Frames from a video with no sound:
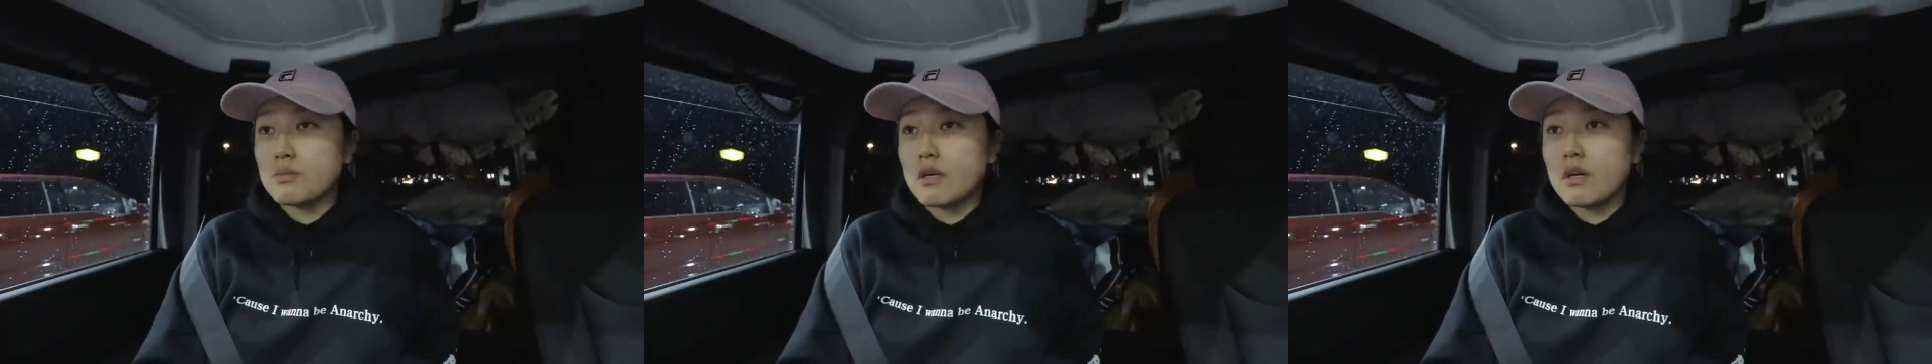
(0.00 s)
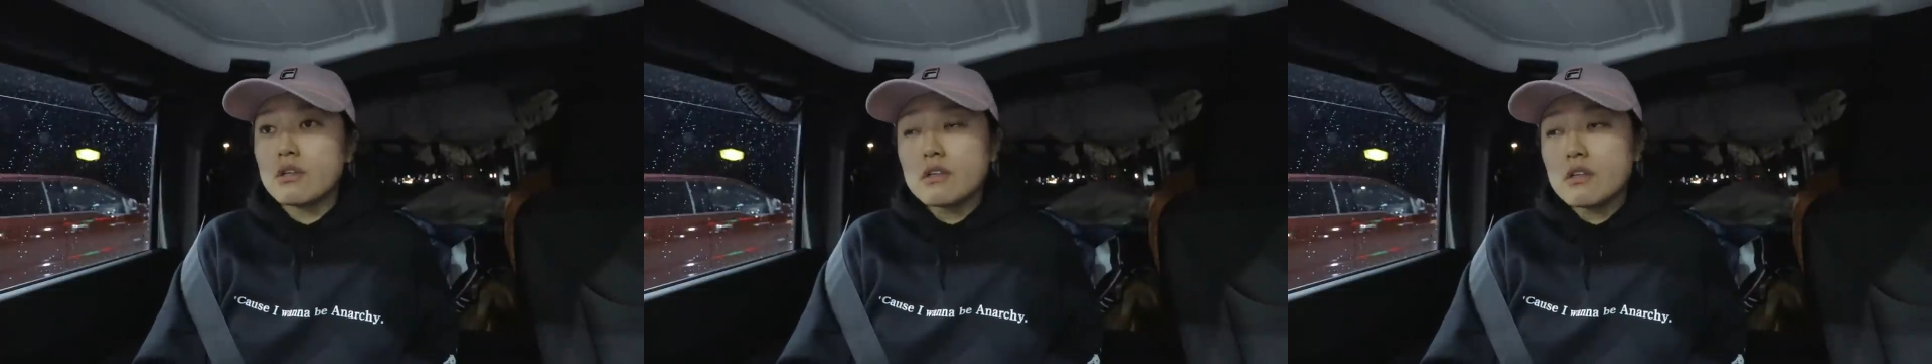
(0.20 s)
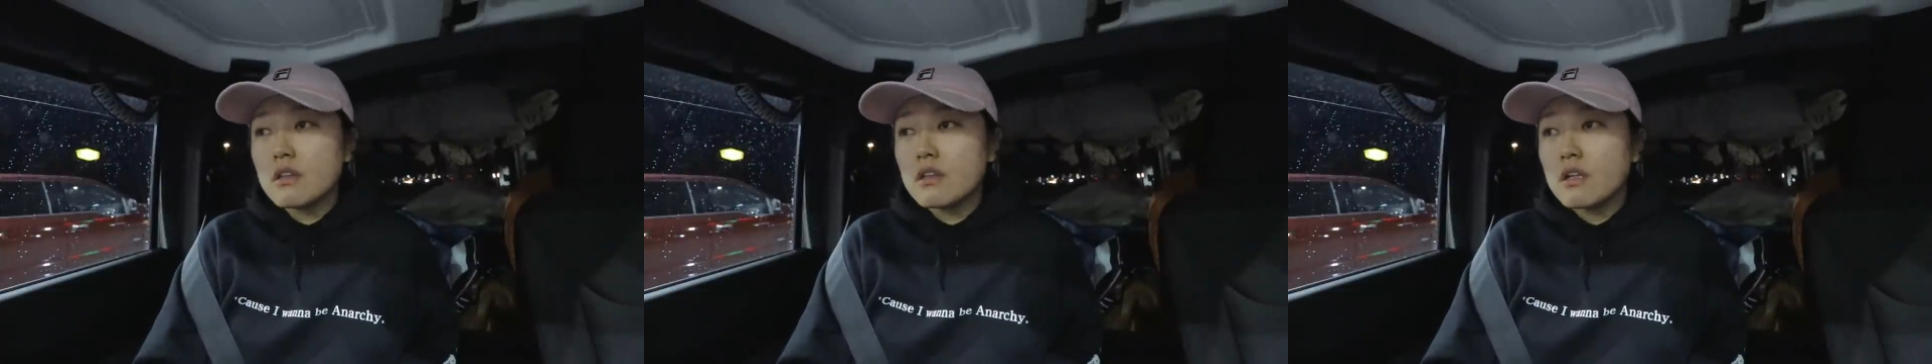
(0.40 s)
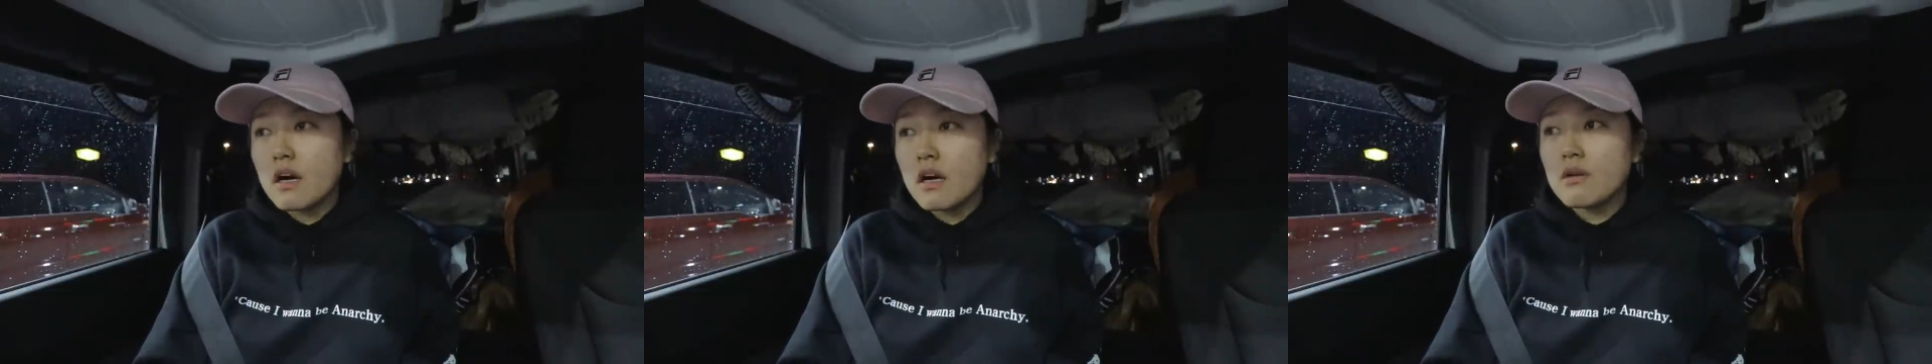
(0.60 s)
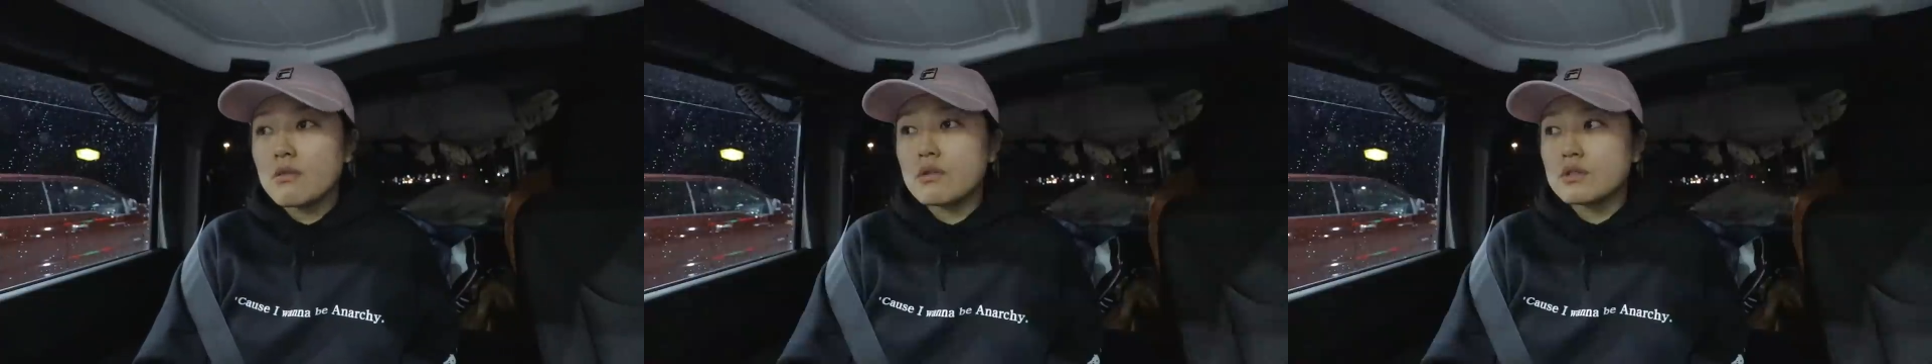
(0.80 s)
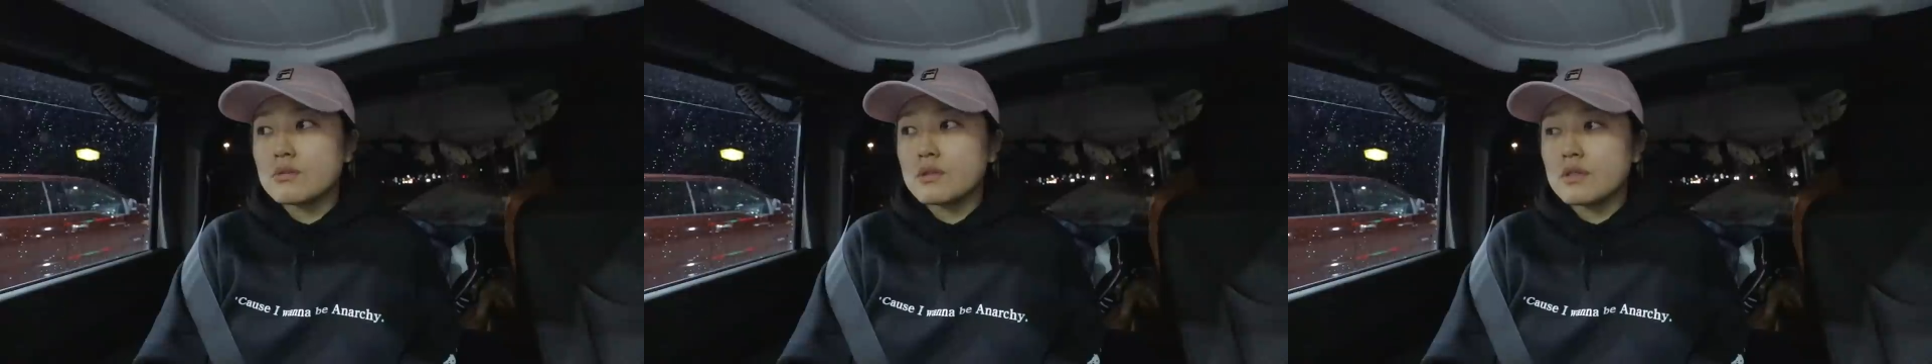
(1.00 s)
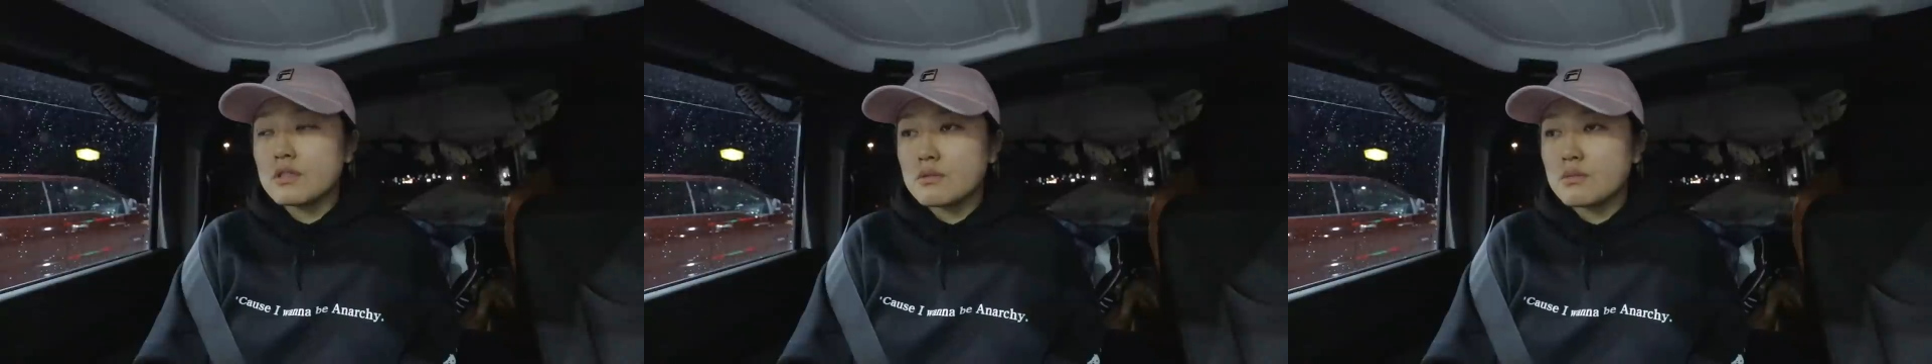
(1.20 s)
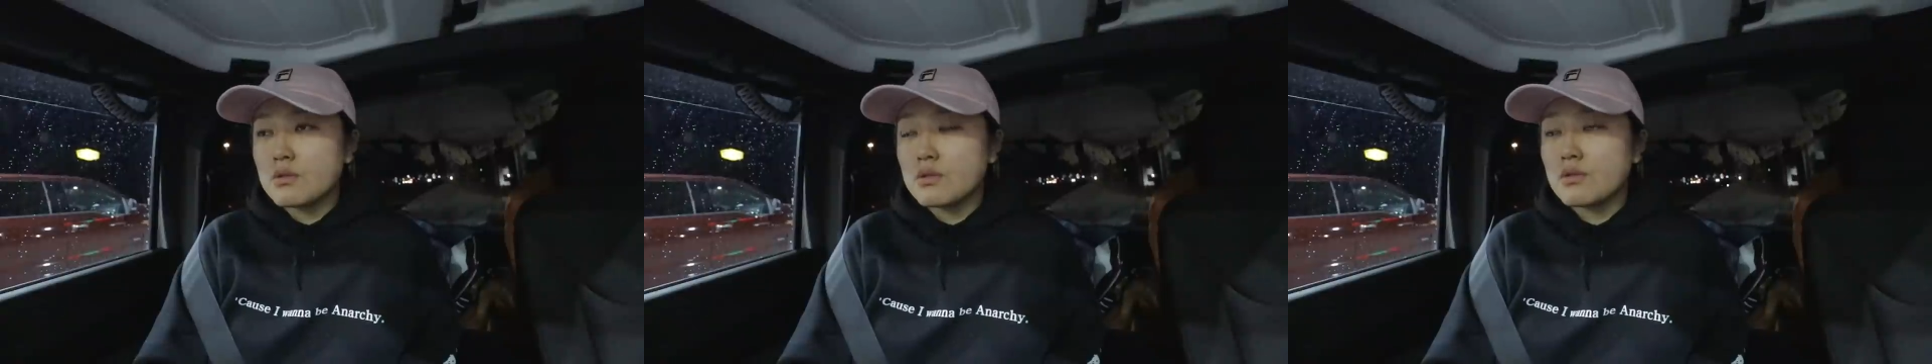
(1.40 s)
But other than that, it was pretty
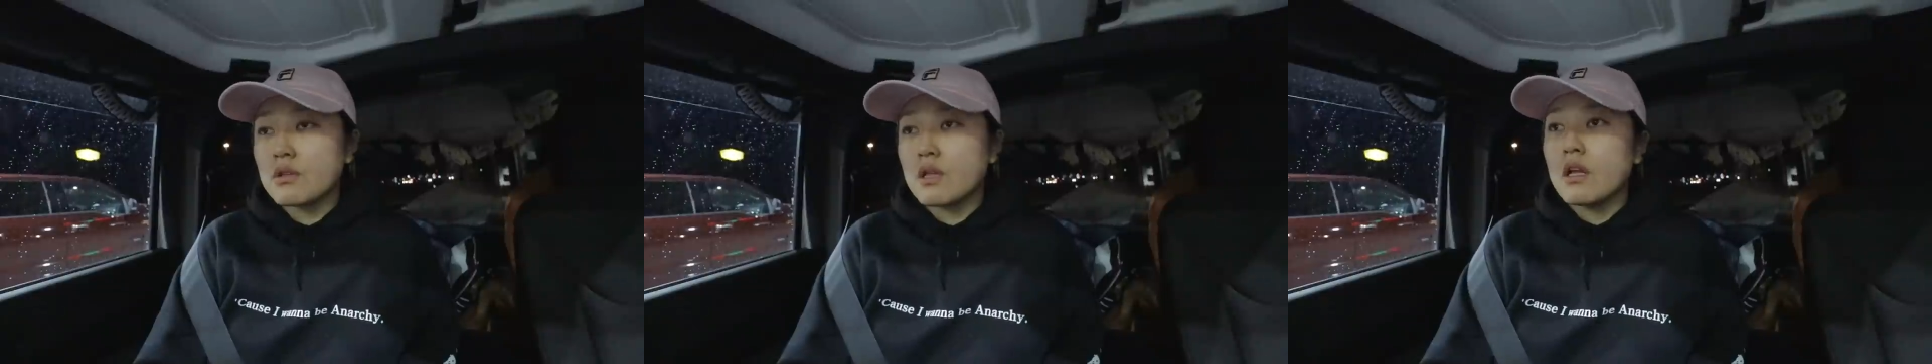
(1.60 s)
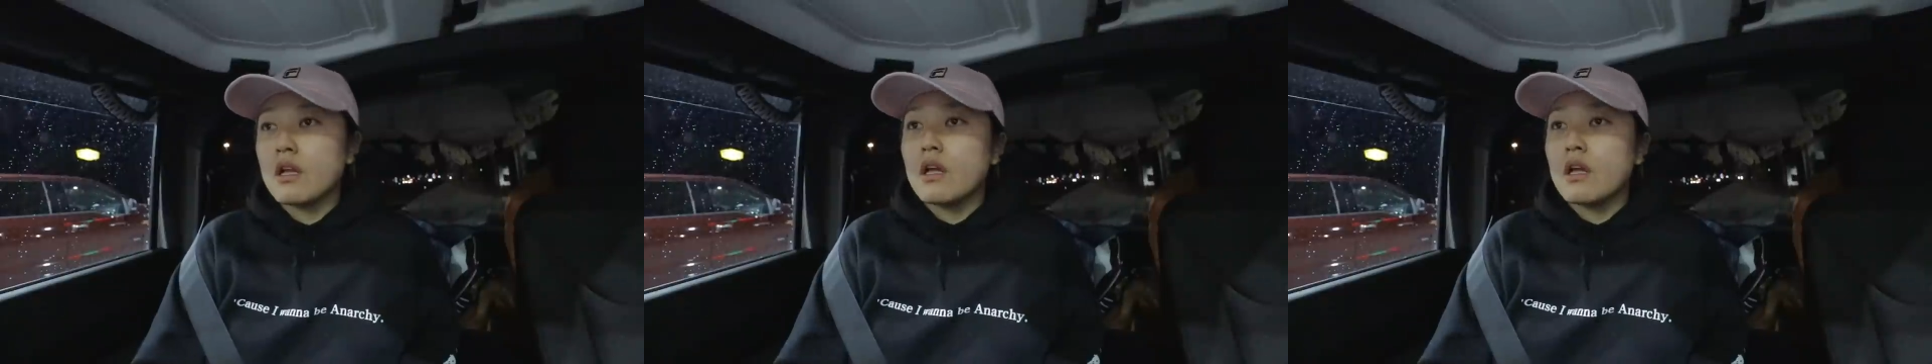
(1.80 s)
smooth.